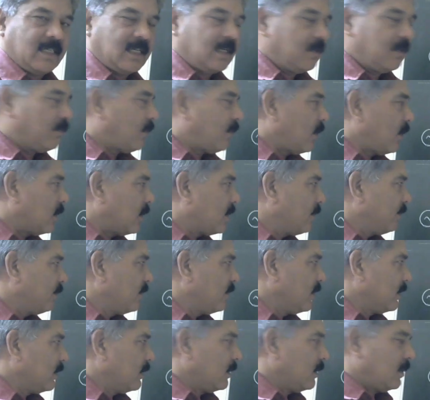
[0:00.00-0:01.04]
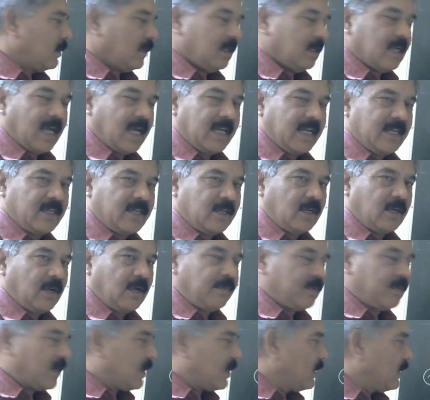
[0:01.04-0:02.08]
fault, the direction
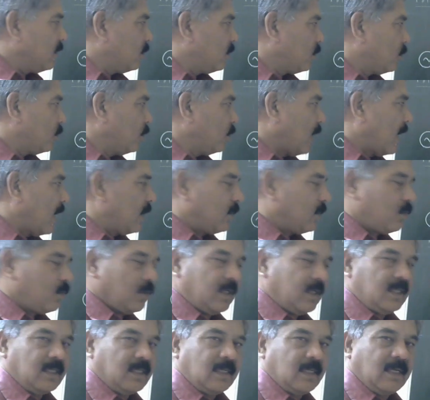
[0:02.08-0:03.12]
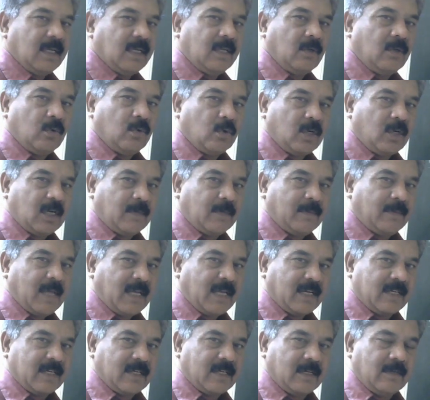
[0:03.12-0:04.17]
of current through R2 is in no trip
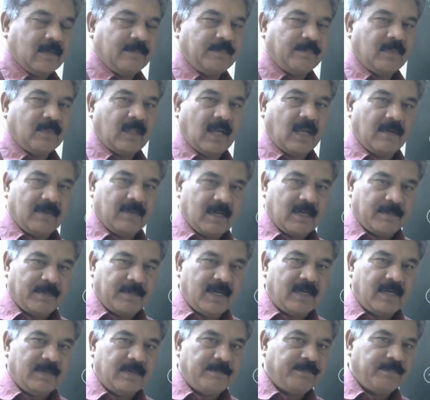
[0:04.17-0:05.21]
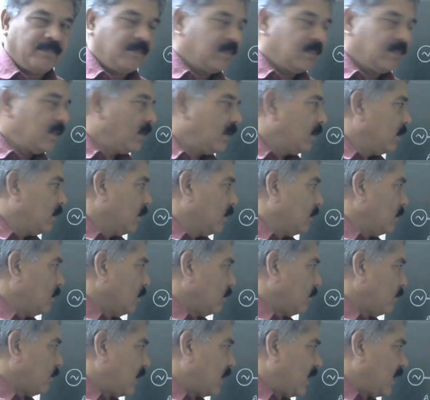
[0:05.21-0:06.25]
direction. I will repeat.
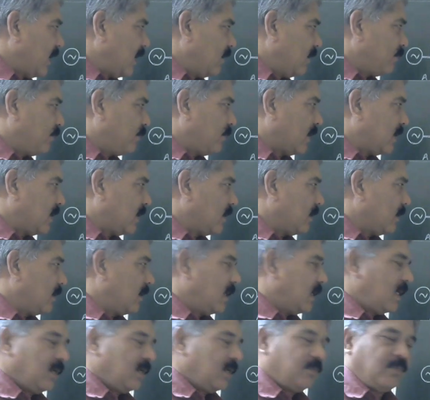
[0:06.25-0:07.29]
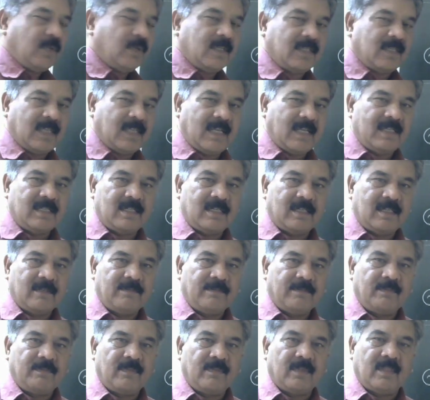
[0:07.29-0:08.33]
For F1, if we sense
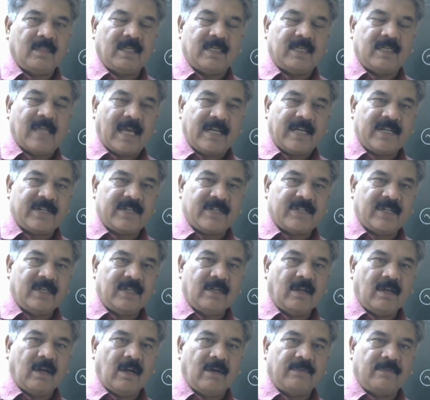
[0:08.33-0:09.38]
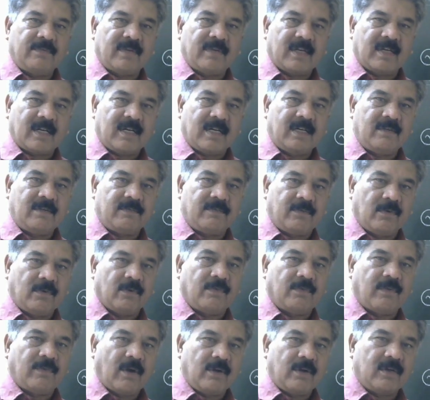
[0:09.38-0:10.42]
the direction of current flow,
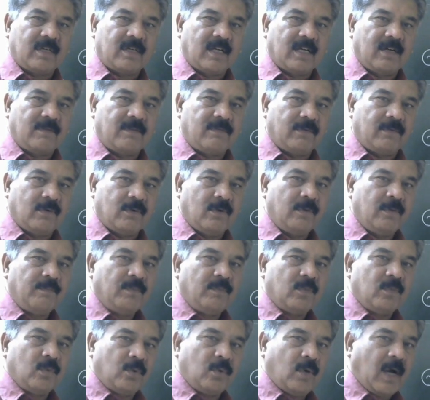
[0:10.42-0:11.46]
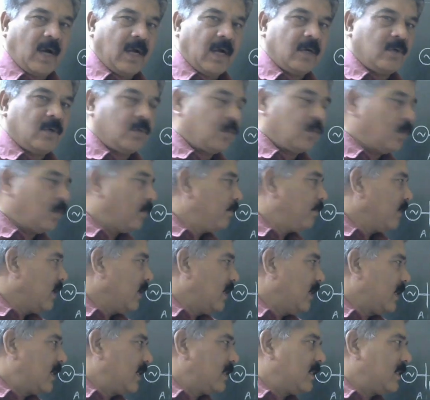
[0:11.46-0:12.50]
fault current flow through R2,
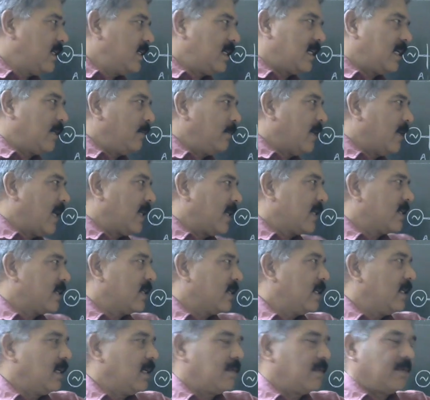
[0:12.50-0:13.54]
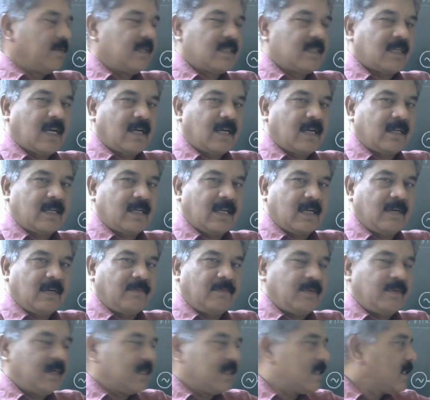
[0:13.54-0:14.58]
it is in trip direction. It will start, current
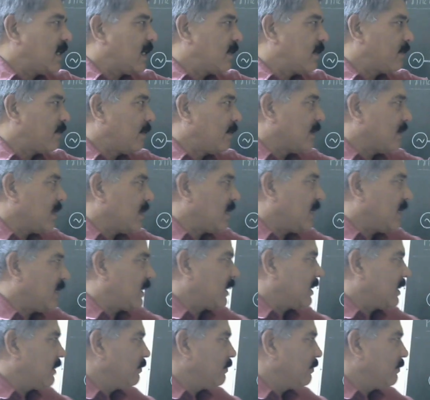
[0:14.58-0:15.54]
will start from generator